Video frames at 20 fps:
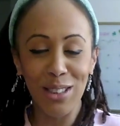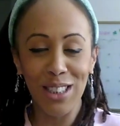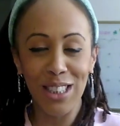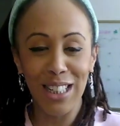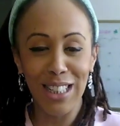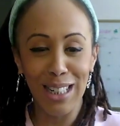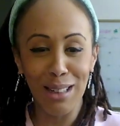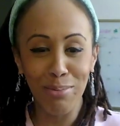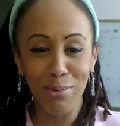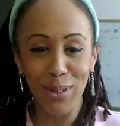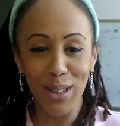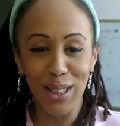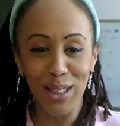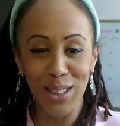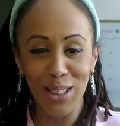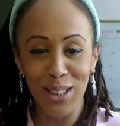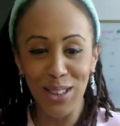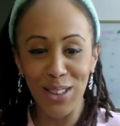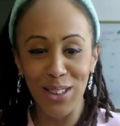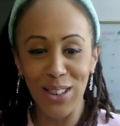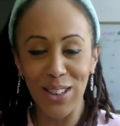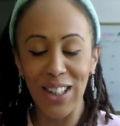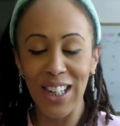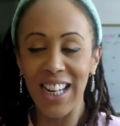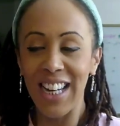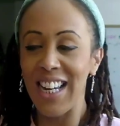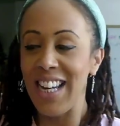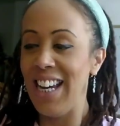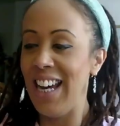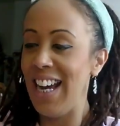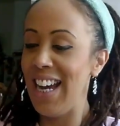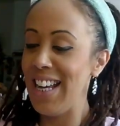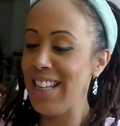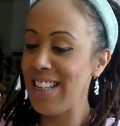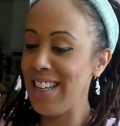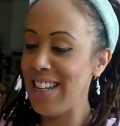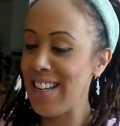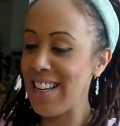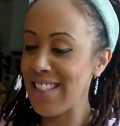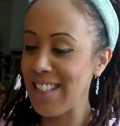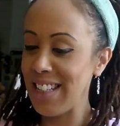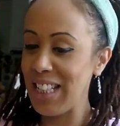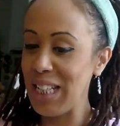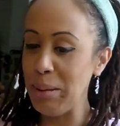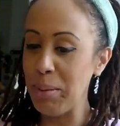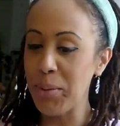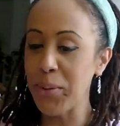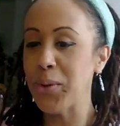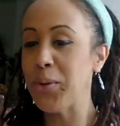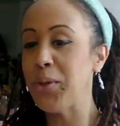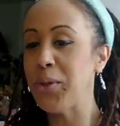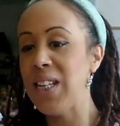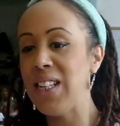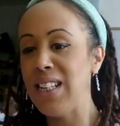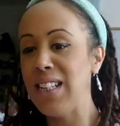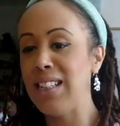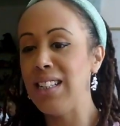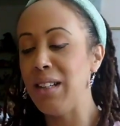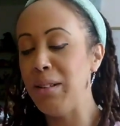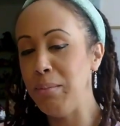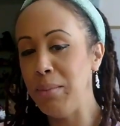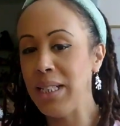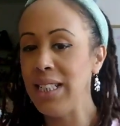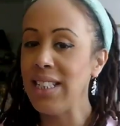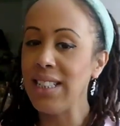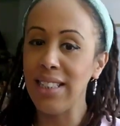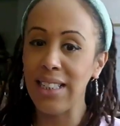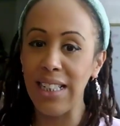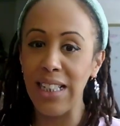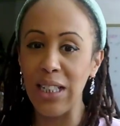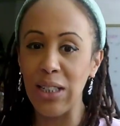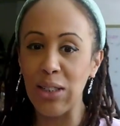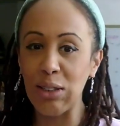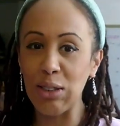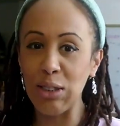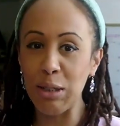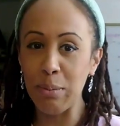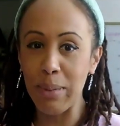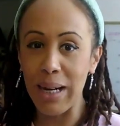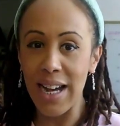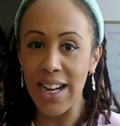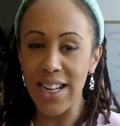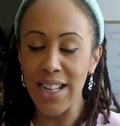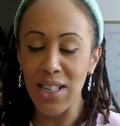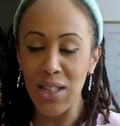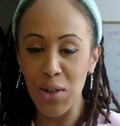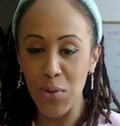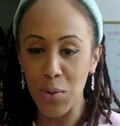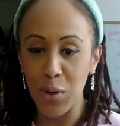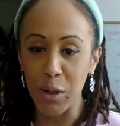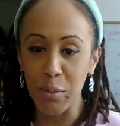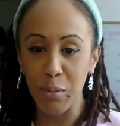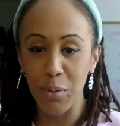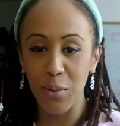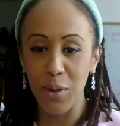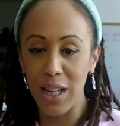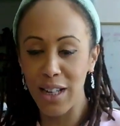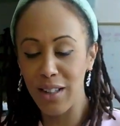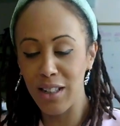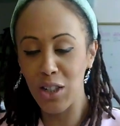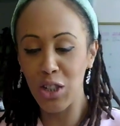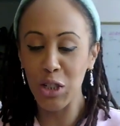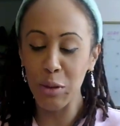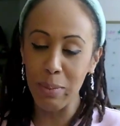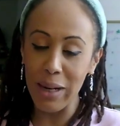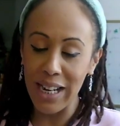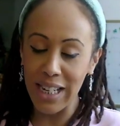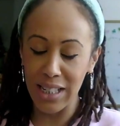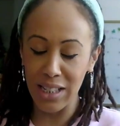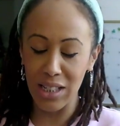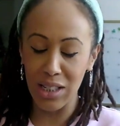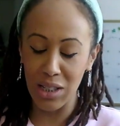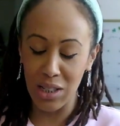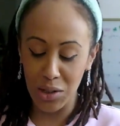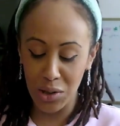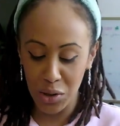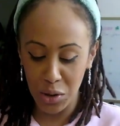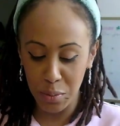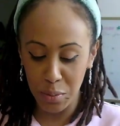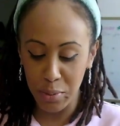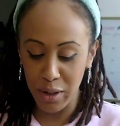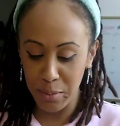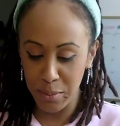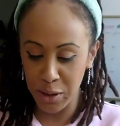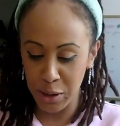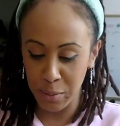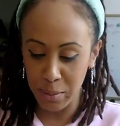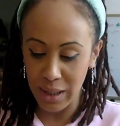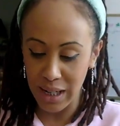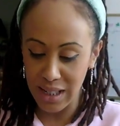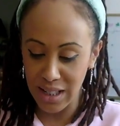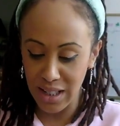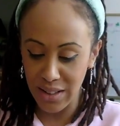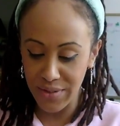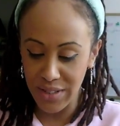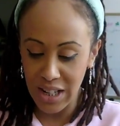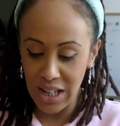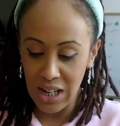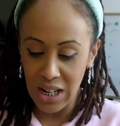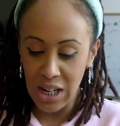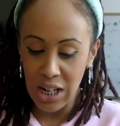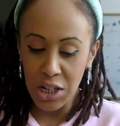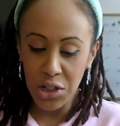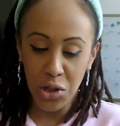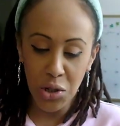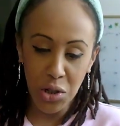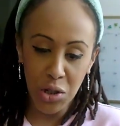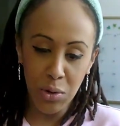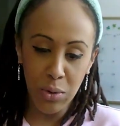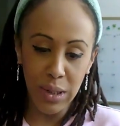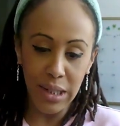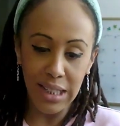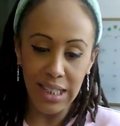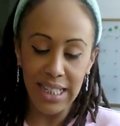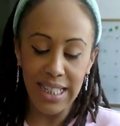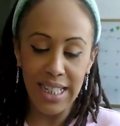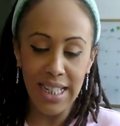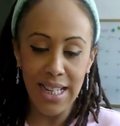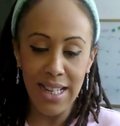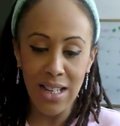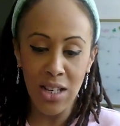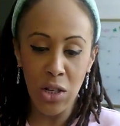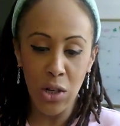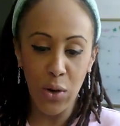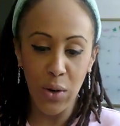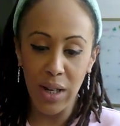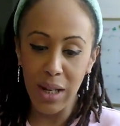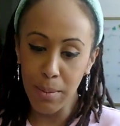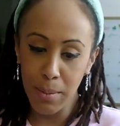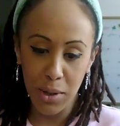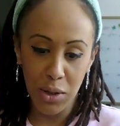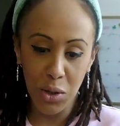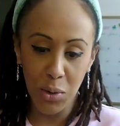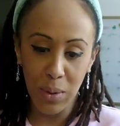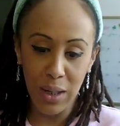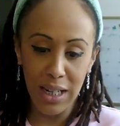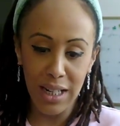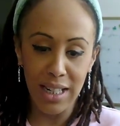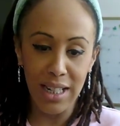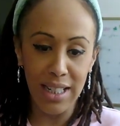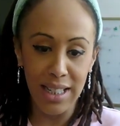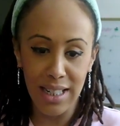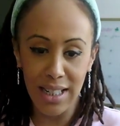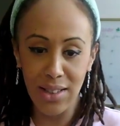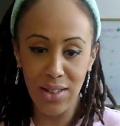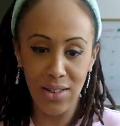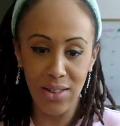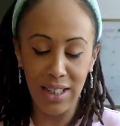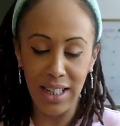at that point too. And then as it keeps rotating, immediately it goes back into the 2 point perspective. So there really is no in between. It's either